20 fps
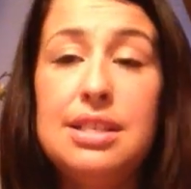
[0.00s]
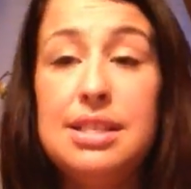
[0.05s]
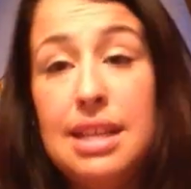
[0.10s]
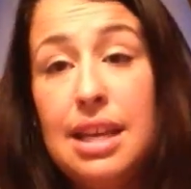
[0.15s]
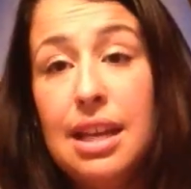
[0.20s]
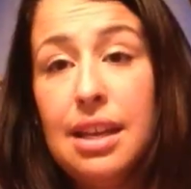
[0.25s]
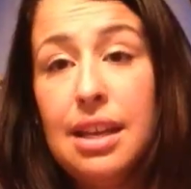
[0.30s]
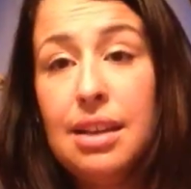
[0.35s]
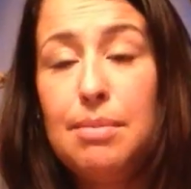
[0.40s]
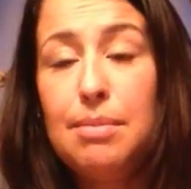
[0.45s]

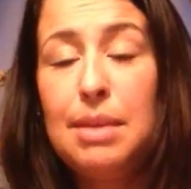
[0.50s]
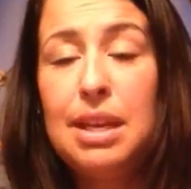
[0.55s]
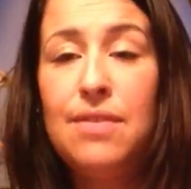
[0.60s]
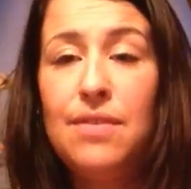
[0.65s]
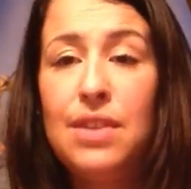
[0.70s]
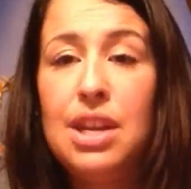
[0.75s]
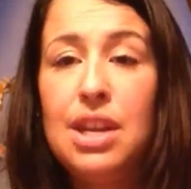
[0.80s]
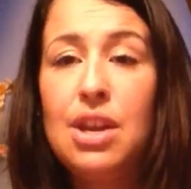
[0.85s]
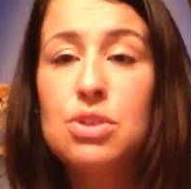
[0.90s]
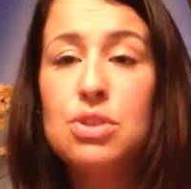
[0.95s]
seen many
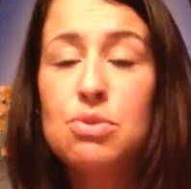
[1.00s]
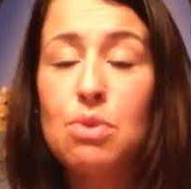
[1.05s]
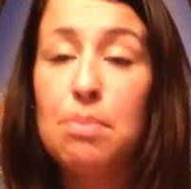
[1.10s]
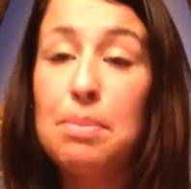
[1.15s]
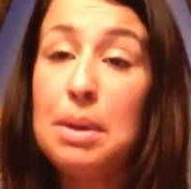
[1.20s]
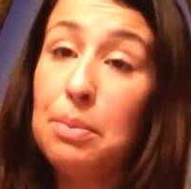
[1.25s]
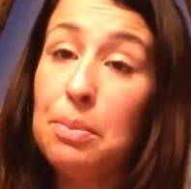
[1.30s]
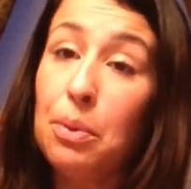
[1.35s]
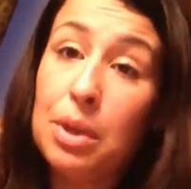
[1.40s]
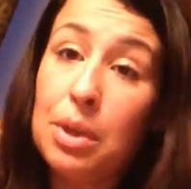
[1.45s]
videos where
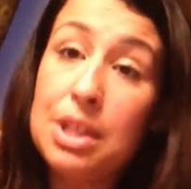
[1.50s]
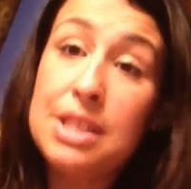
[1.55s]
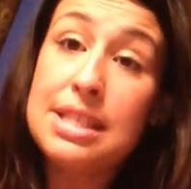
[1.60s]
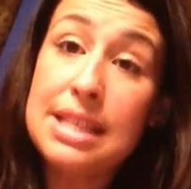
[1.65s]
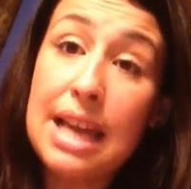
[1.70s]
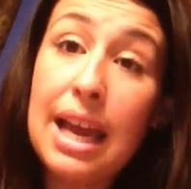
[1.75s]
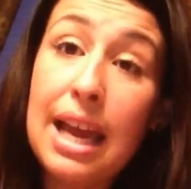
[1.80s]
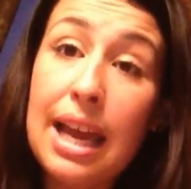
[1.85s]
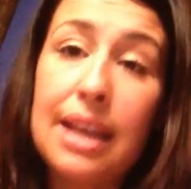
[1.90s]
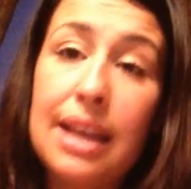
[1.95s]
people would
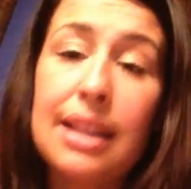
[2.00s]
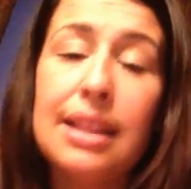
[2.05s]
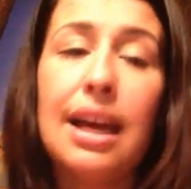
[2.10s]
say